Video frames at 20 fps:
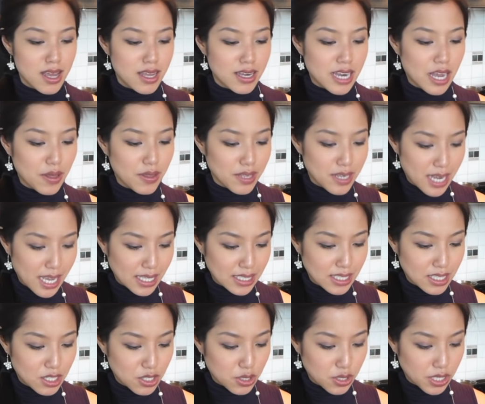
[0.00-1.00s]
Now the
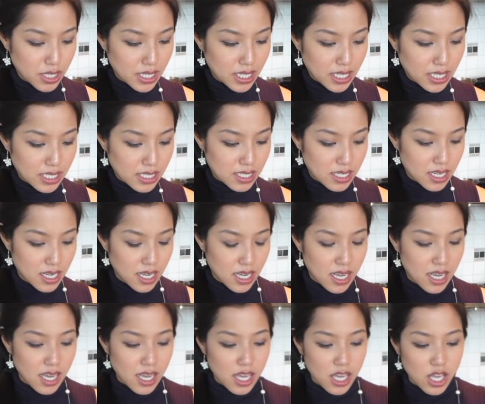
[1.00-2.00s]
next ingredient,
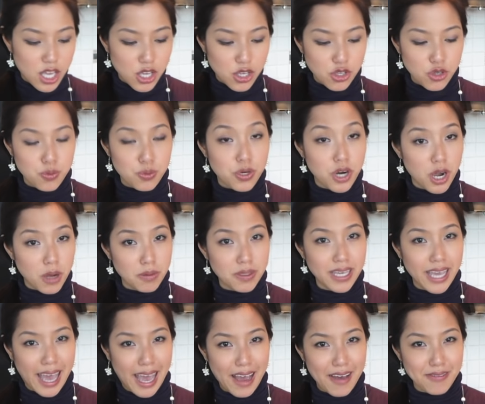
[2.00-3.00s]
you
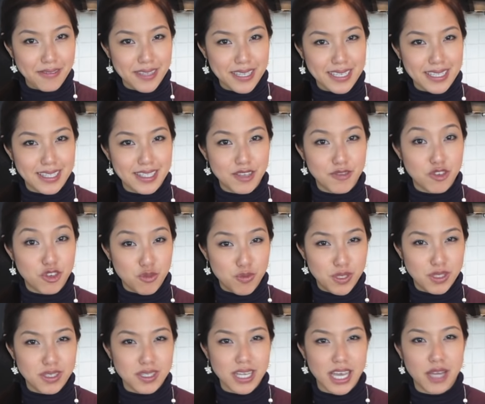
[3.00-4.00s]
probably have this if you've
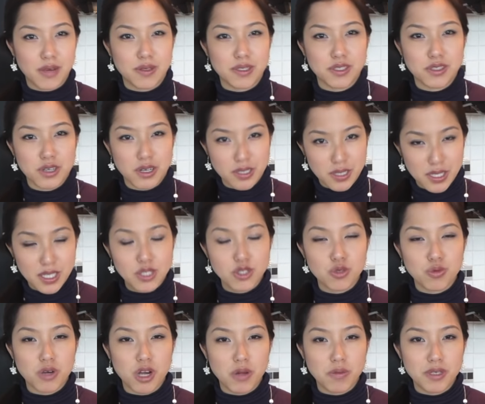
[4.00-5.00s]
been to Thai restaurants. This
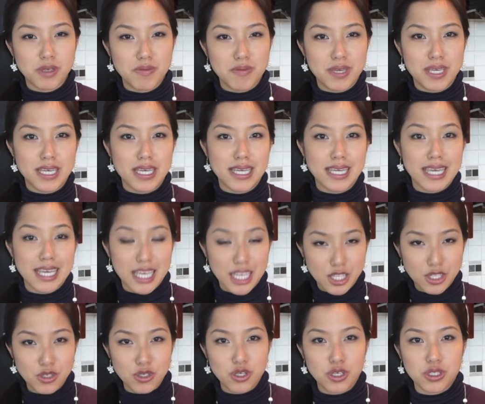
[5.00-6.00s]
will probably be
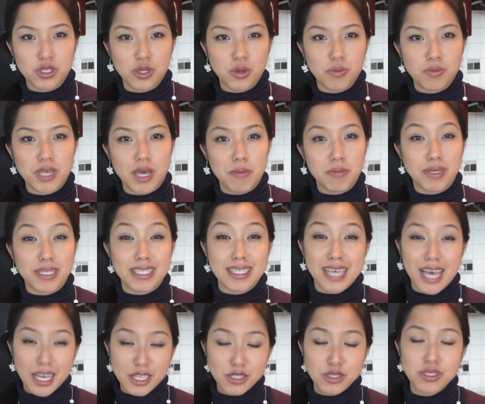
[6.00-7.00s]
in your tom yum, but it's
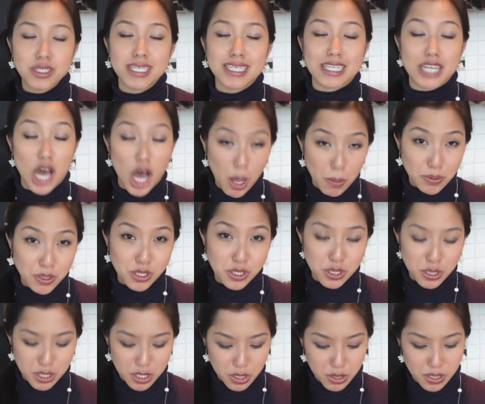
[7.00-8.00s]
actually an
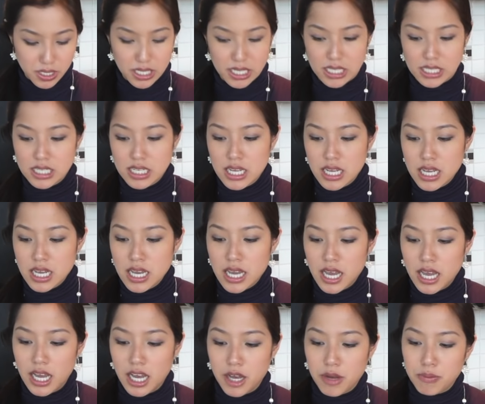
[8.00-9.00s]
optional ingredient.
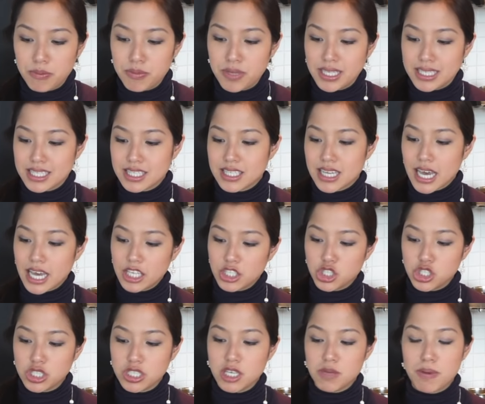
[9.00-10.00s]
It's Thai
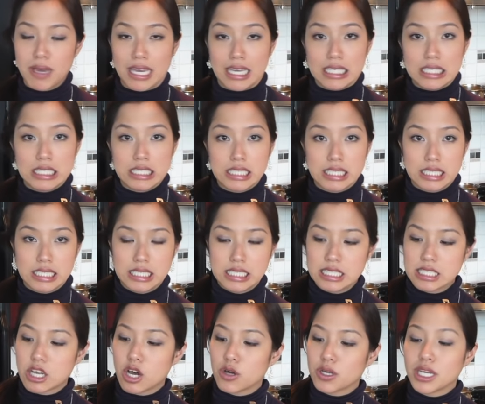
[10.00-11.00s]
chili paste.
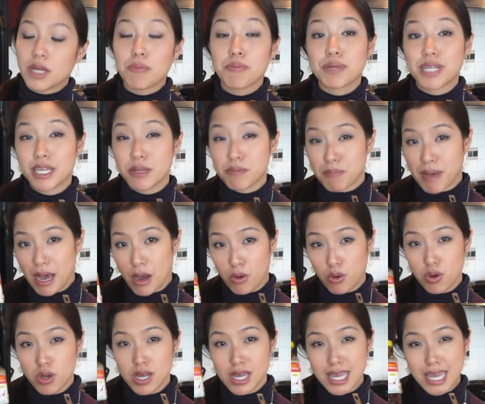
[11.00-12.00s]
It's called nam prik
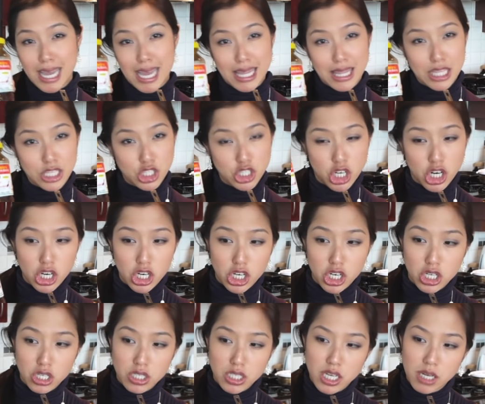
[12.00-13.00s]
pao. And the
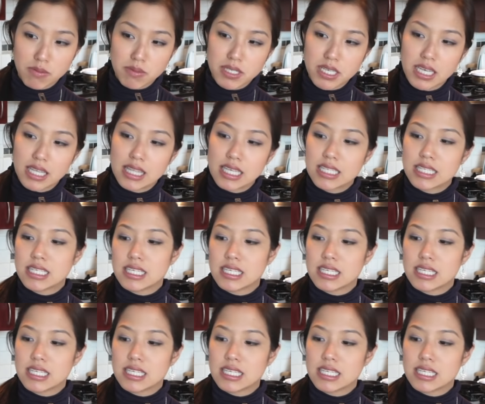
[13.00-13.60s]
jar comes like this.